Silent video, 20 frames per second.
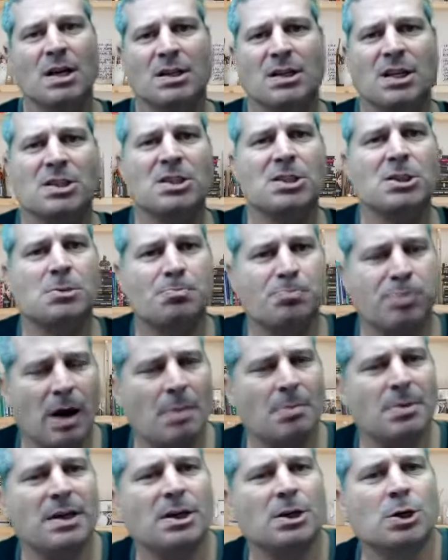This is
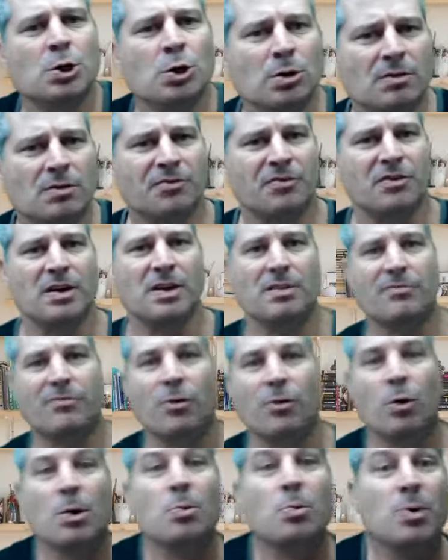probably a good fit
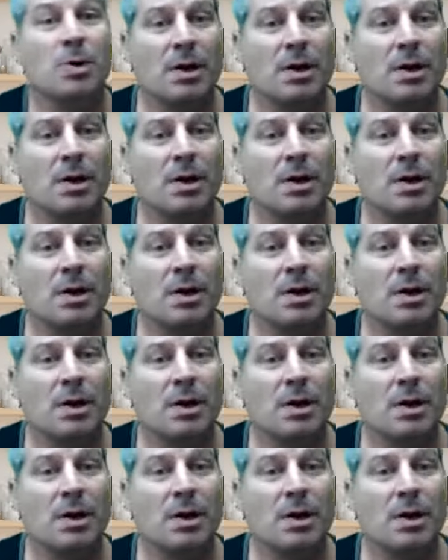for,